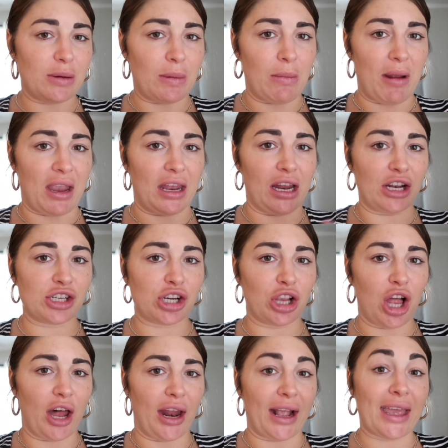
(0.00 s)
I'm gonna make an
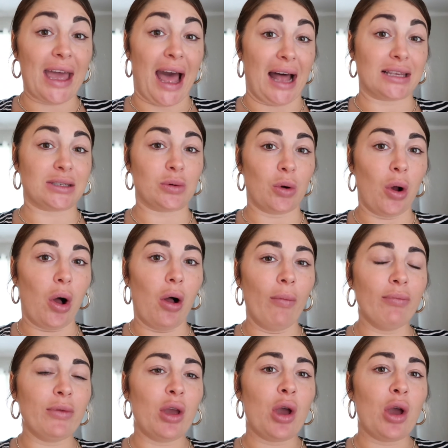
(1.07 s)
enchilada casserole,